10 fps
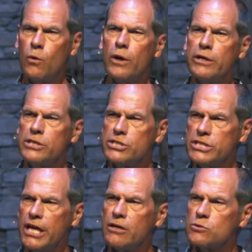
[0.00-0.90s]
where he
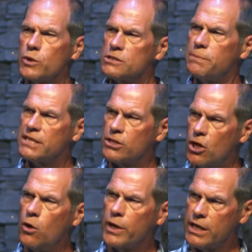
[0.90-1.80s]
shares what's been
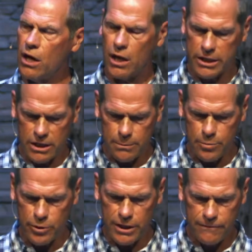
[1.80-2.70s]
going on in a
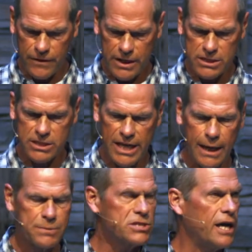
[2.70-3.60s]
brief
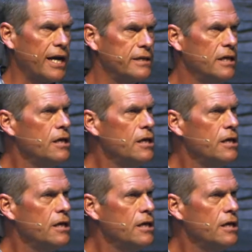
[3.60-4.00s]
snapshot.